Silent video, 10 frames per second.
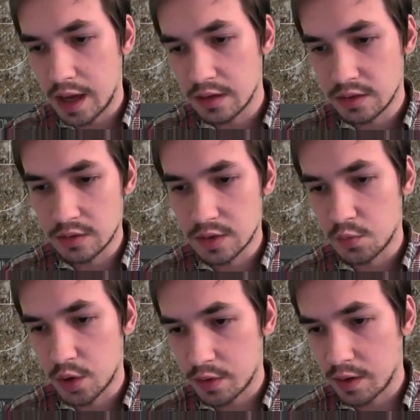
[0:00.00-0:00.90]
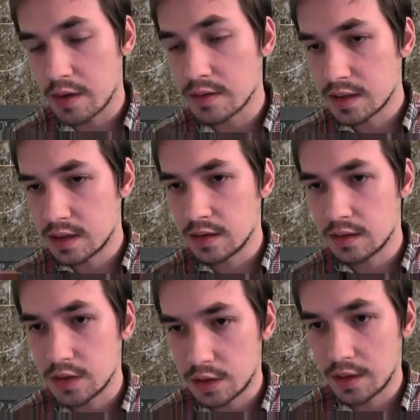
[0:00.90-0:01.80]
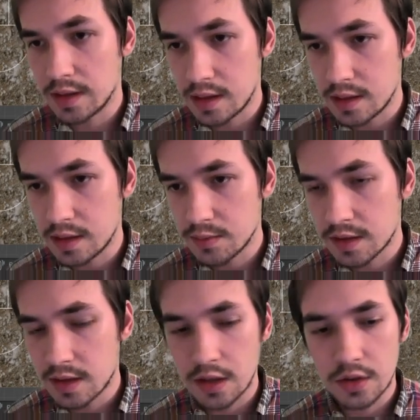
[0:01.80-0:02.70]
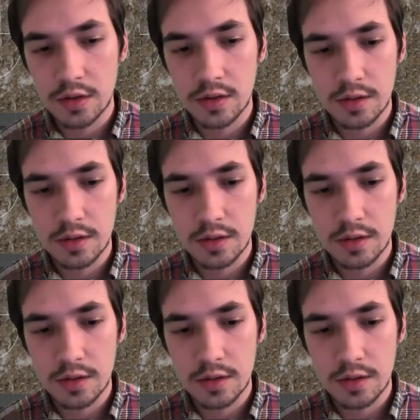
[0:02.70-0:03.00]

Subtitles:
do some workarounds to create these seamless textures.